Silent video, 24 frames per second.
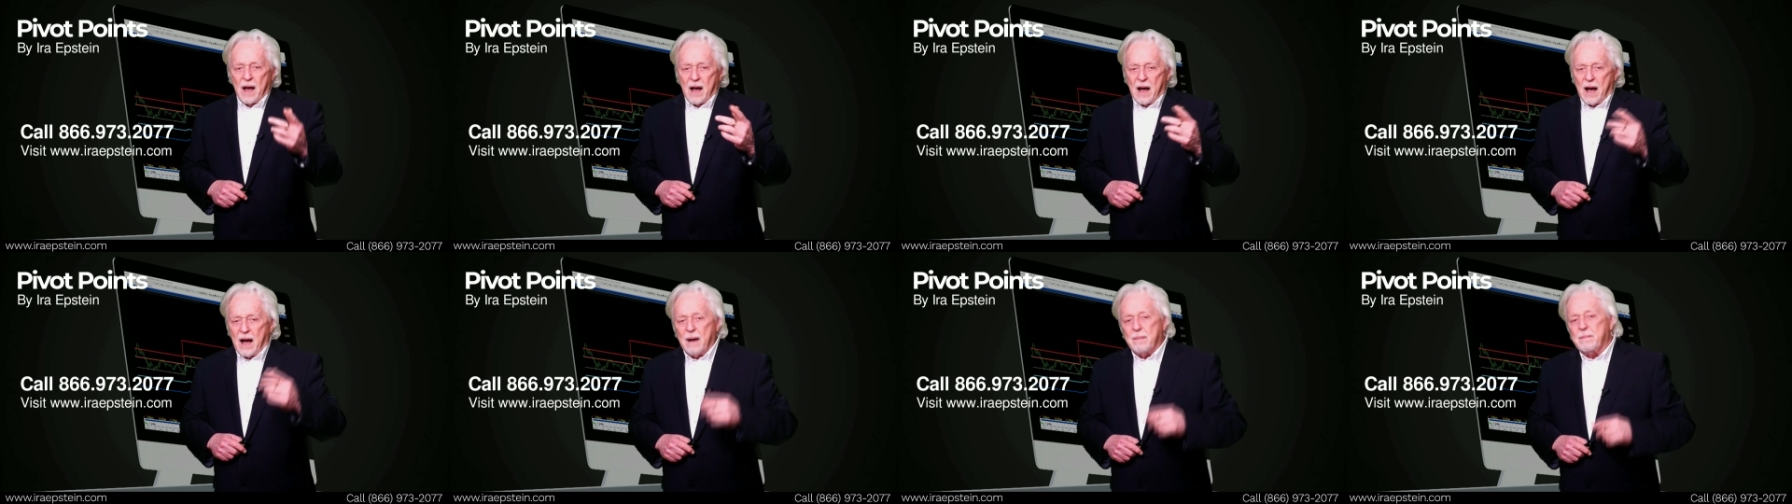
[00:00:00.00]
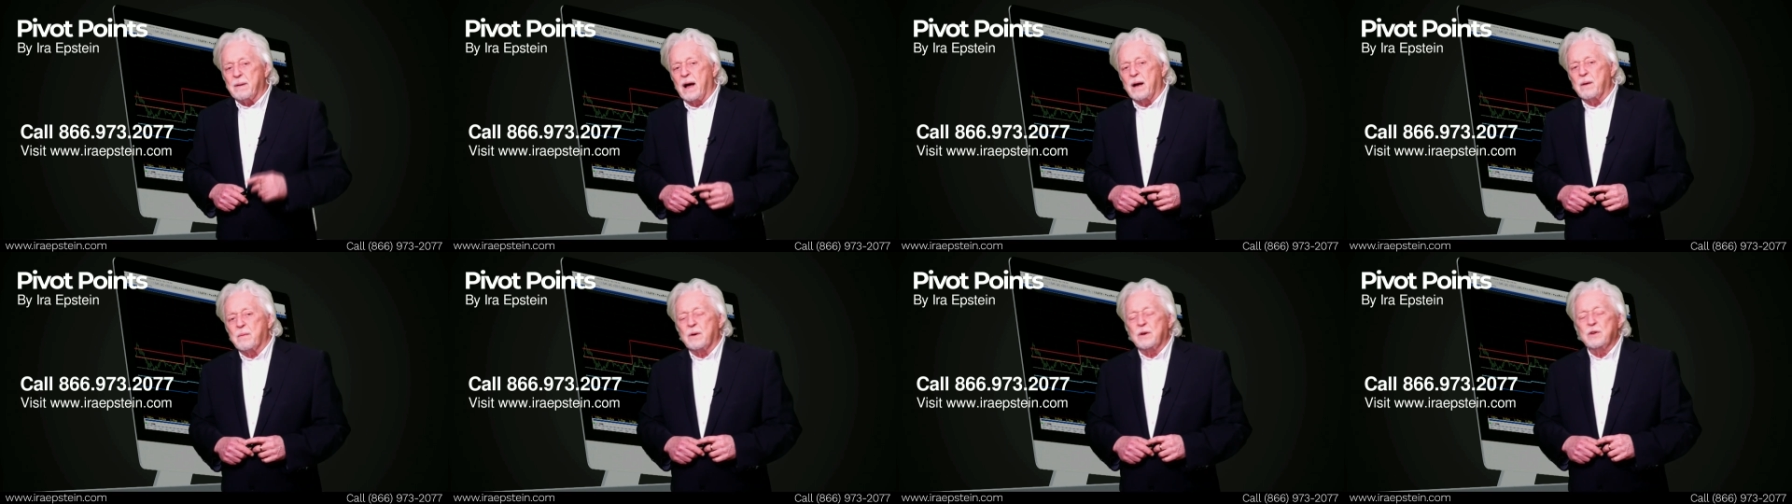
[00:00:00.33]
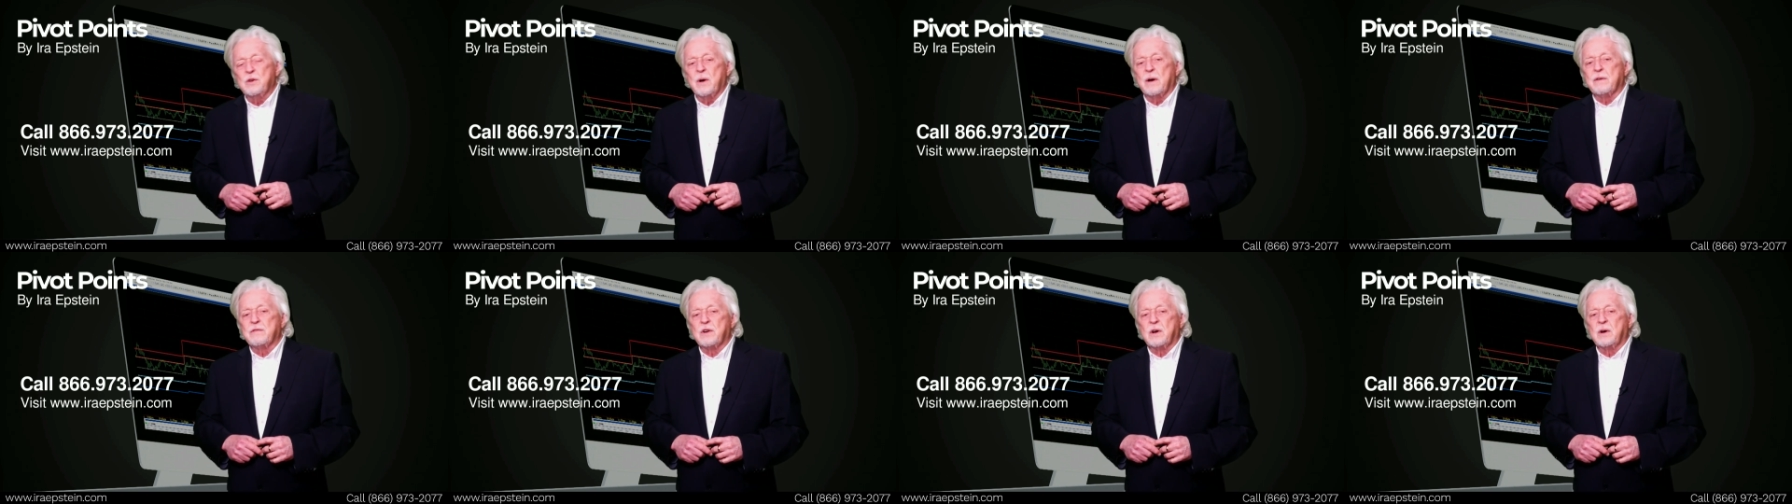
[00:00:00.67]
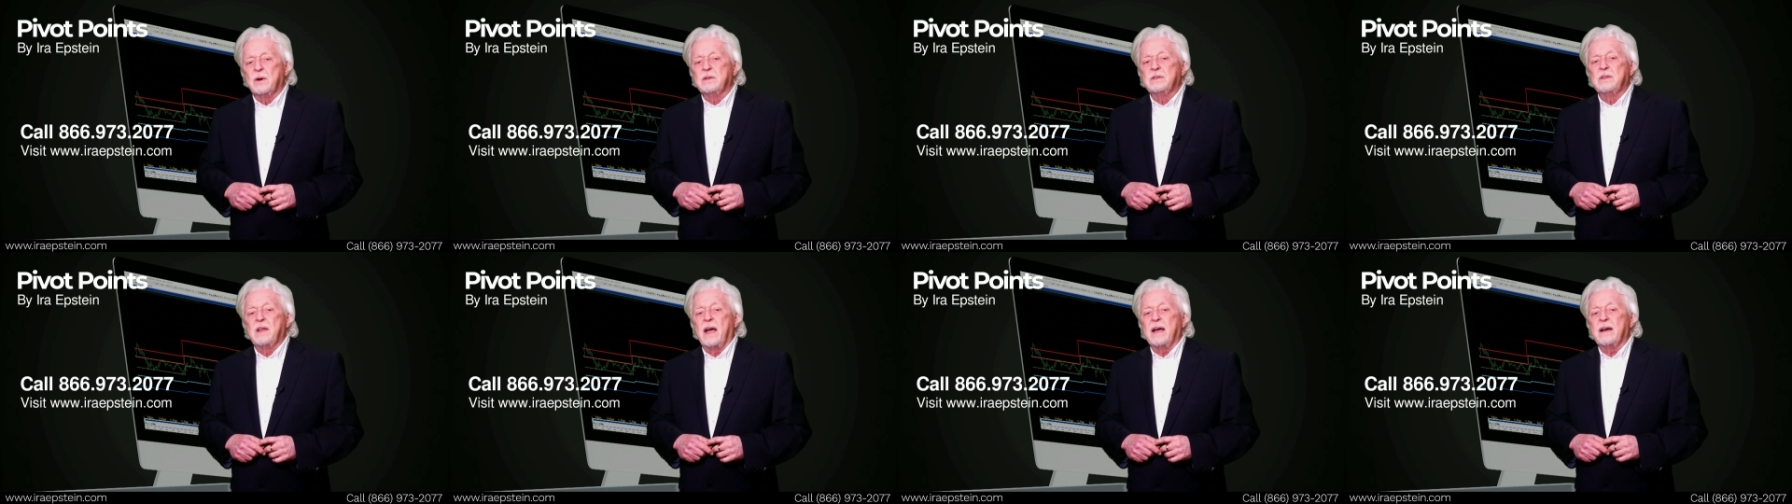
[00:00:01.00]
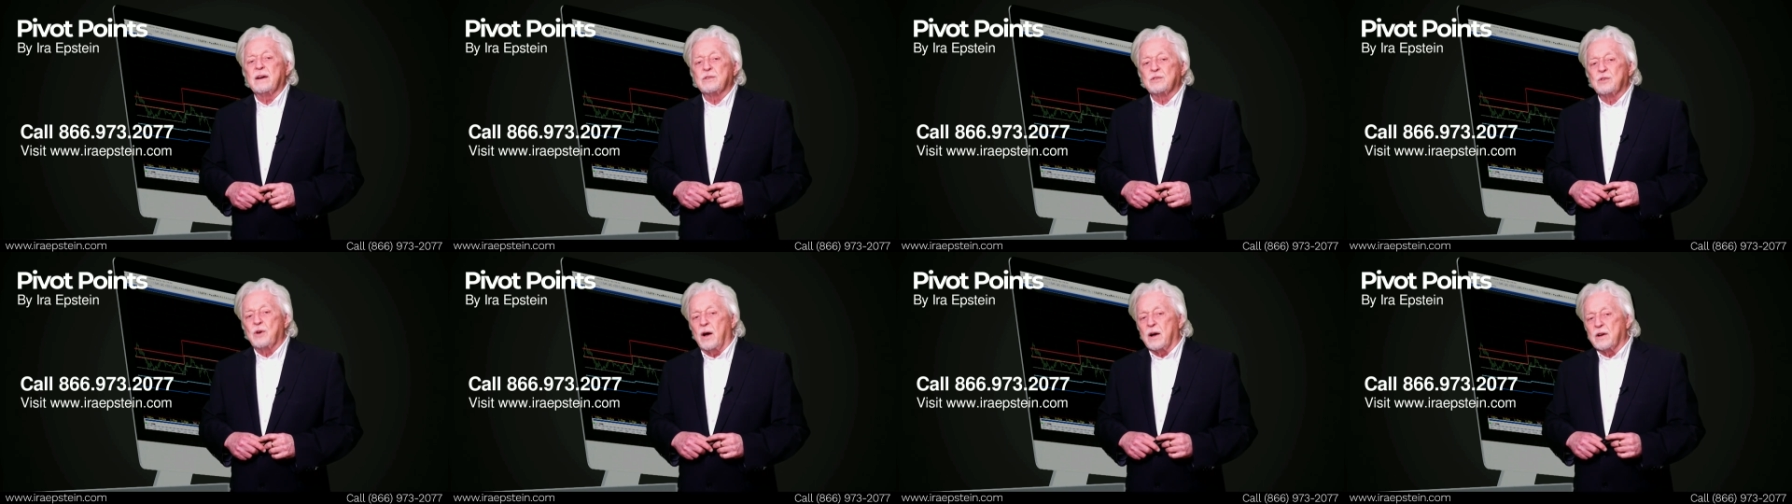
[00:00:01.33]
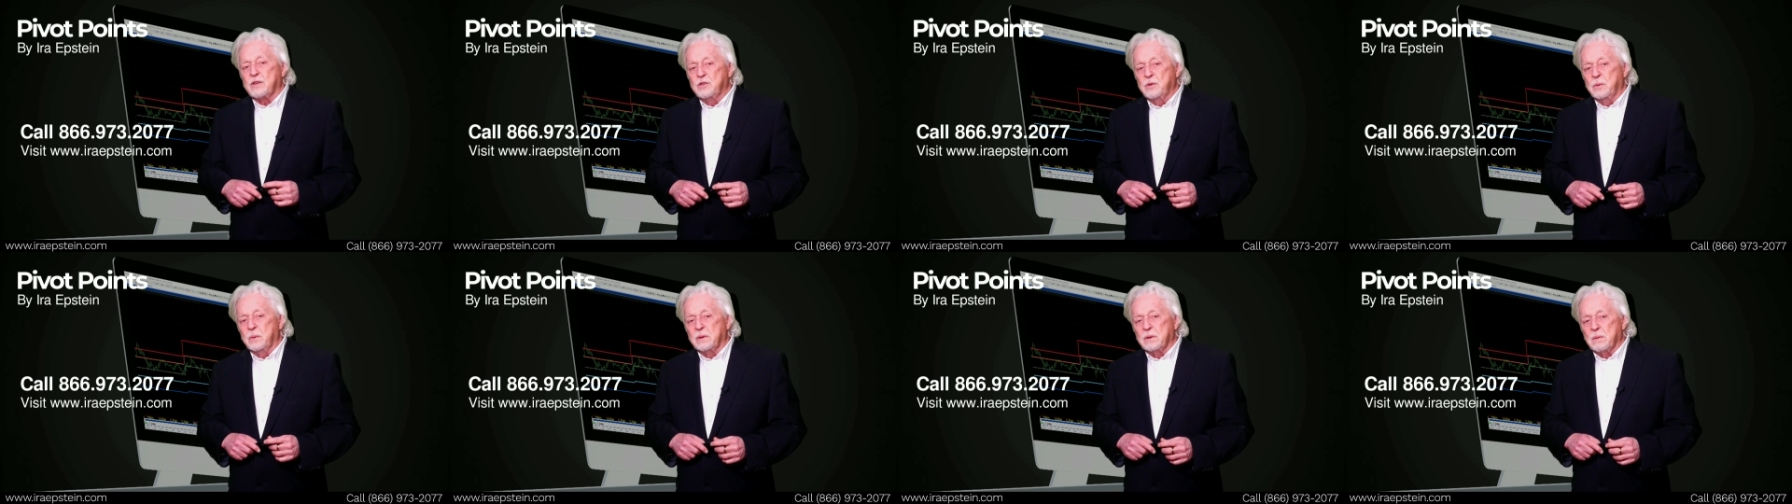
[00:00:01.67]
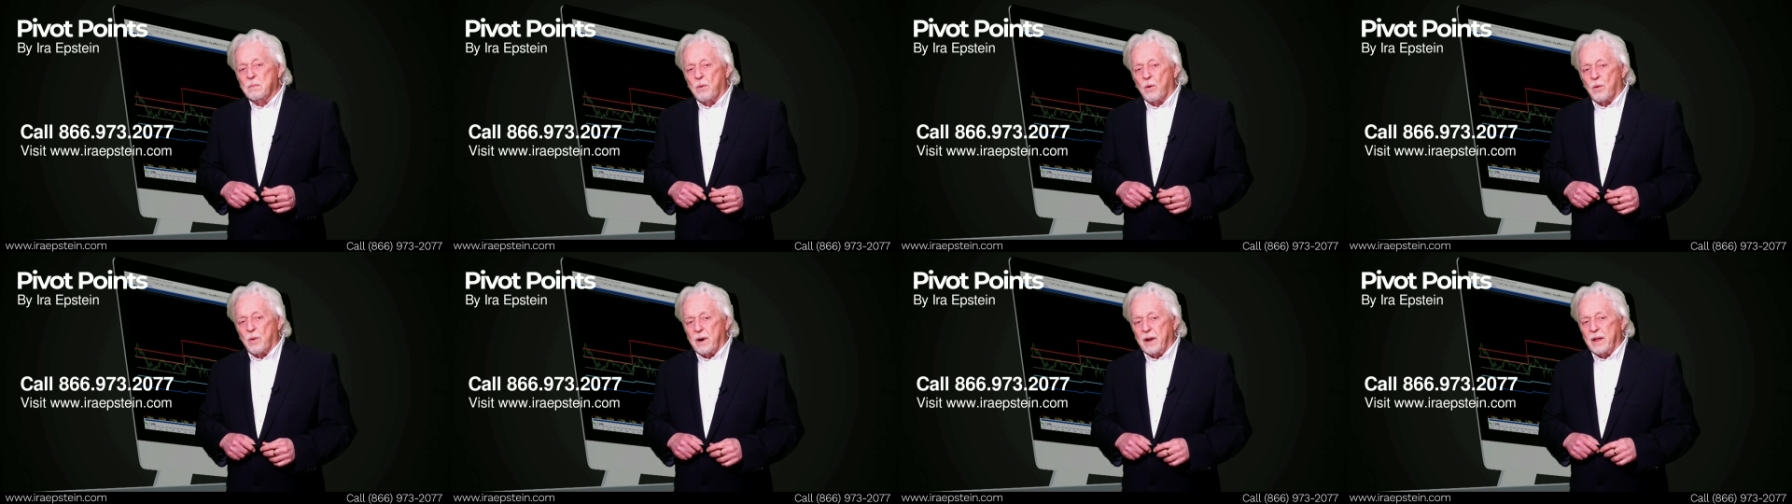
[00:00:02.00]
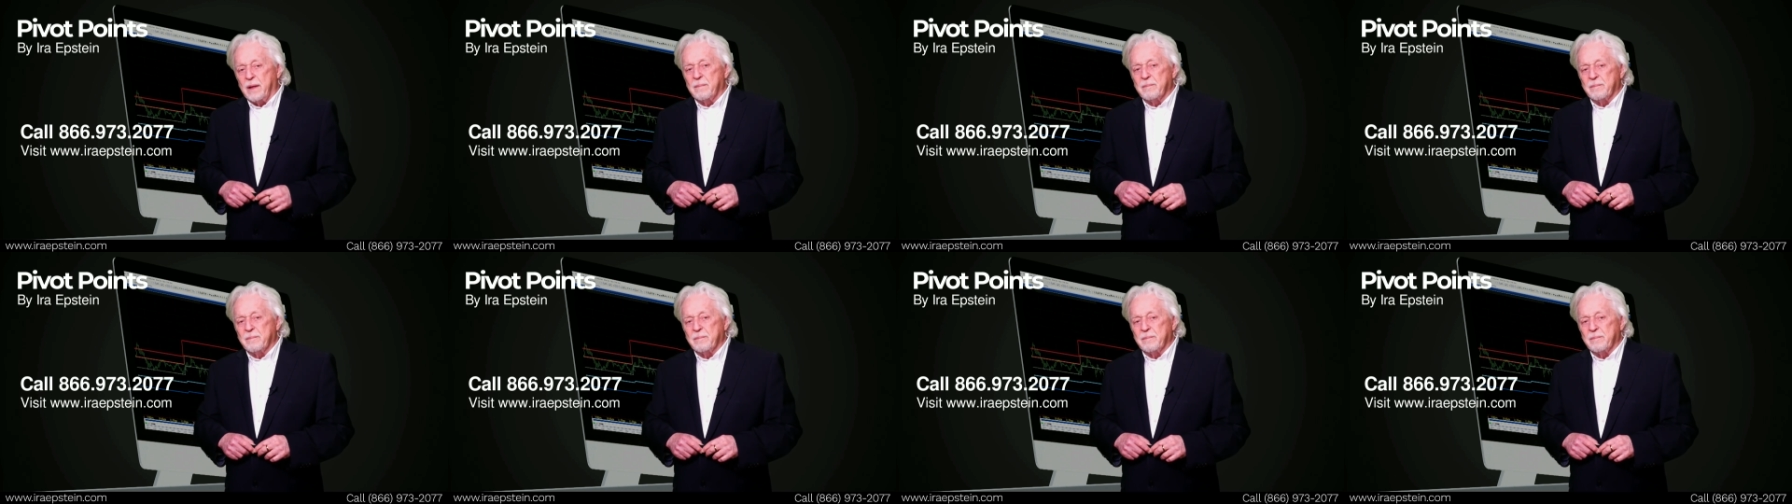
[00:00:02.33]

I'm Ira. You have a good day. I'll talk to you in the morning.